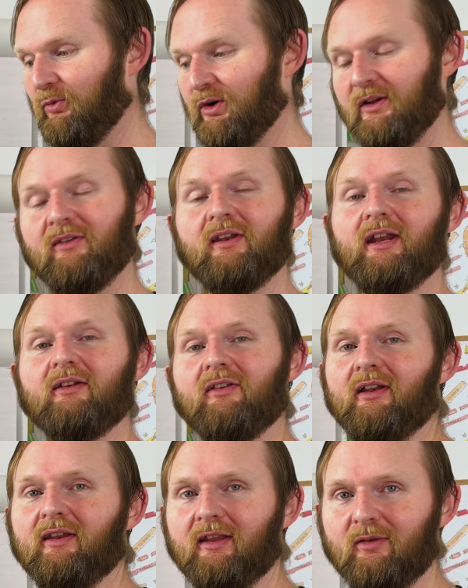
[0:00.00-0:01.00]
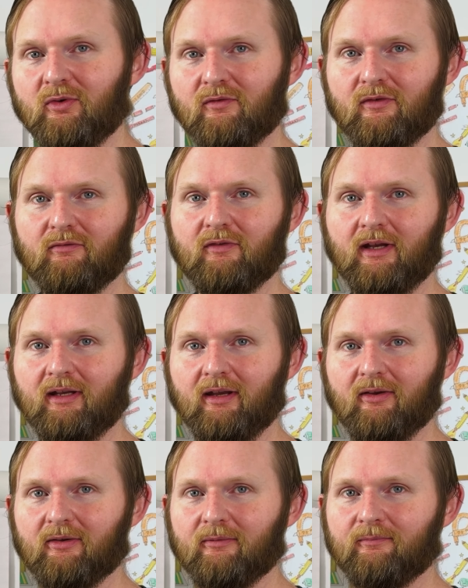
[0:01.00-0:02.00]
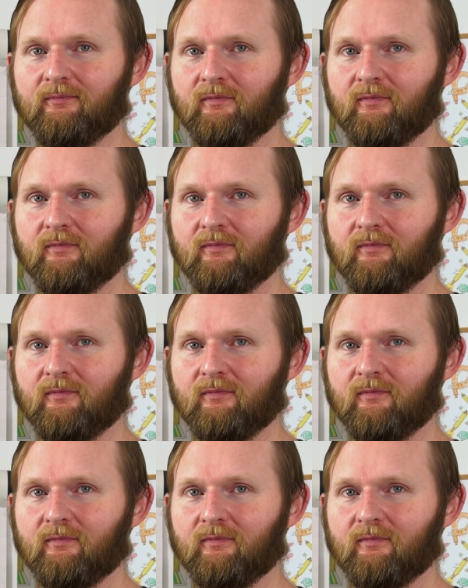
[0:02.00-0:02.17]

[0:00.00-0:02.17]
what is it actually that we are reflecting on.